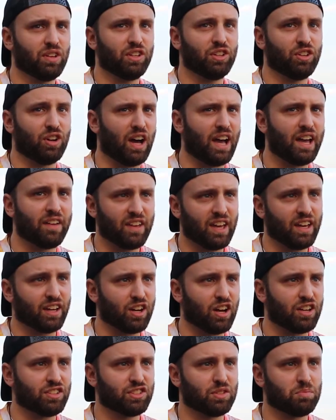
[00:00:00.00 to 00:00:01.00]
I've
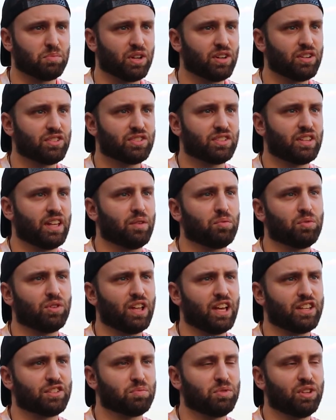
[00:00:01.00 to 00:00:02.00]
got customers that
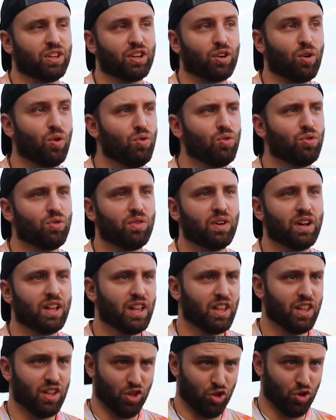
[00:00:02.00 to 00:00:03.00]
will ask me like, oh,
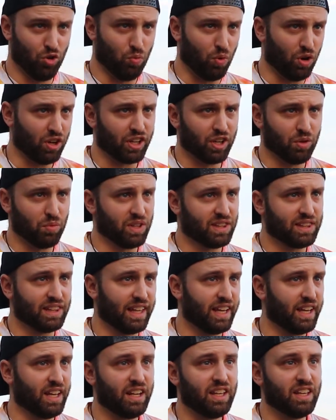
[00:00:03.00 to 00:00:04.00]
working with
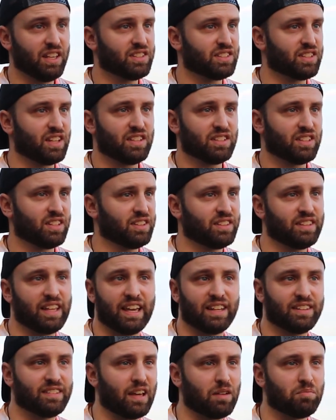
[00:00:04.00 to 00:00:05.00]
ladies, isn't
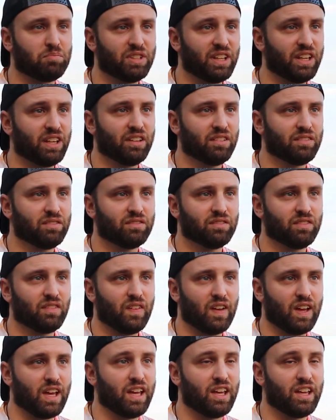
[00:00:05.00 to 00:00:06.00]
that tempting?
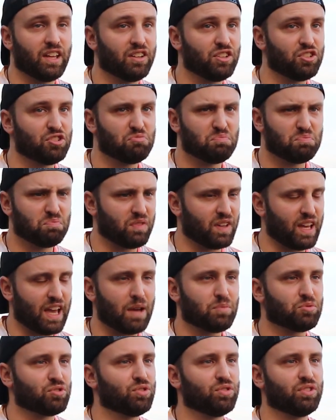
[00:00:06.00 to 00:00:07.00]
And
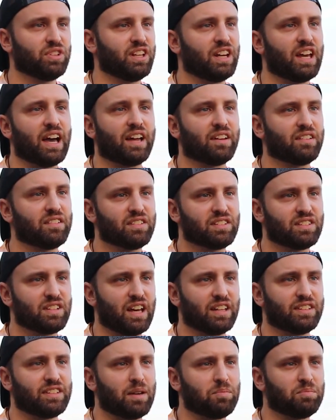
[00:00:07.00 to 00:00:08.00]
absolutely not. It's
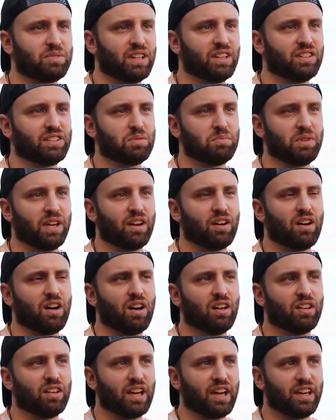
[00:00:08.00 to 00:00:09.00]
not tempting to me at
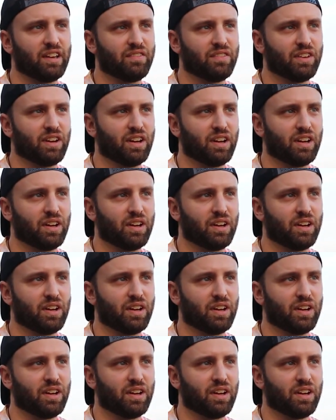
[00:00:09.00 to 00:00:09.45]
all. I've